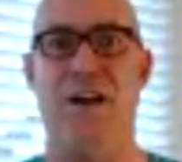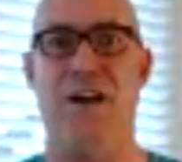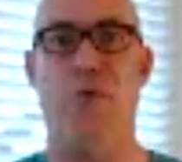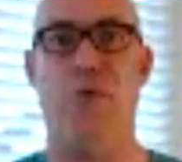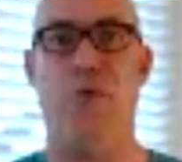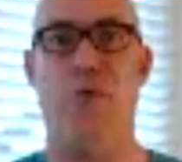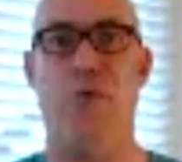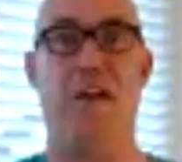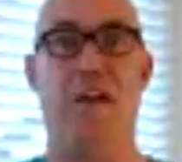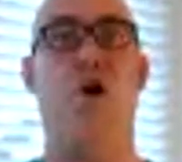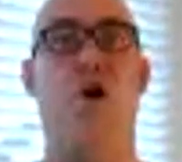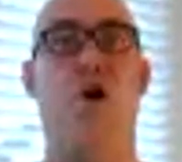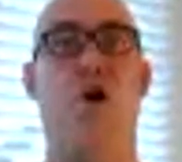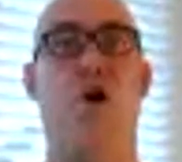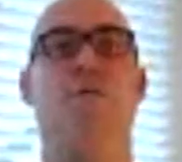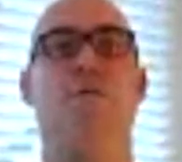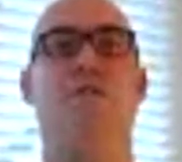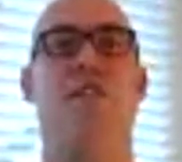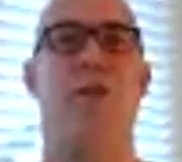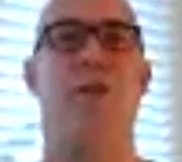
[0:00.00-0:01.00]
we can
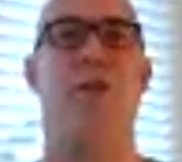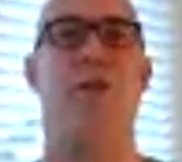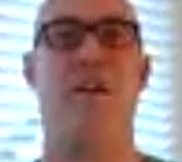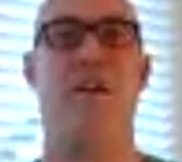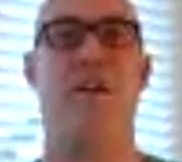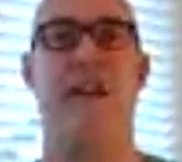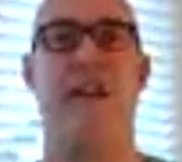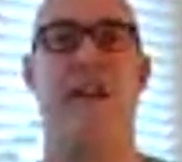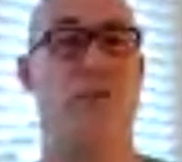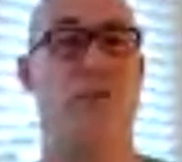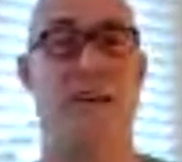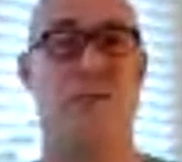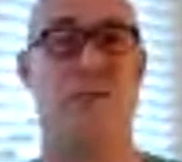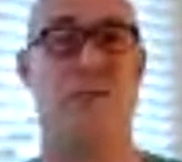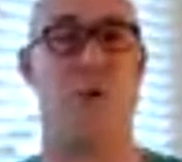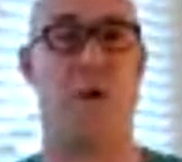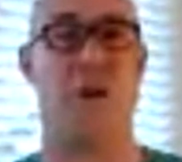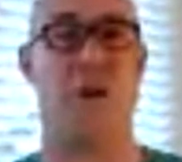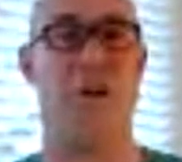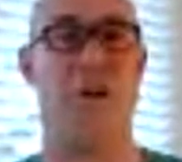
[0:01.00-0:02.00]
go from zero to hero. So
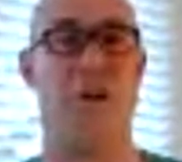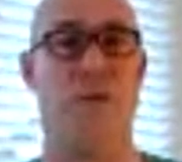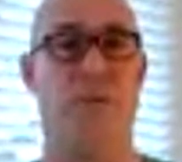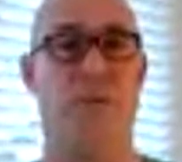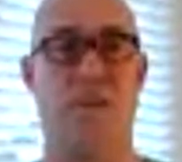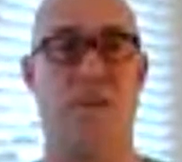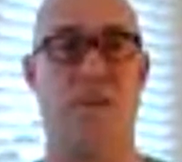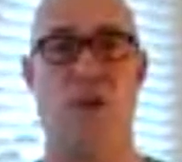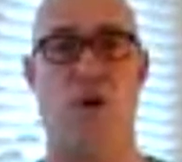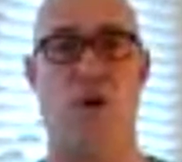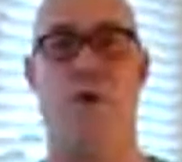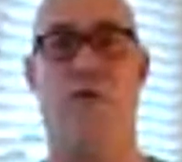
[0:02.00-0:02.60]
that's what we want to do.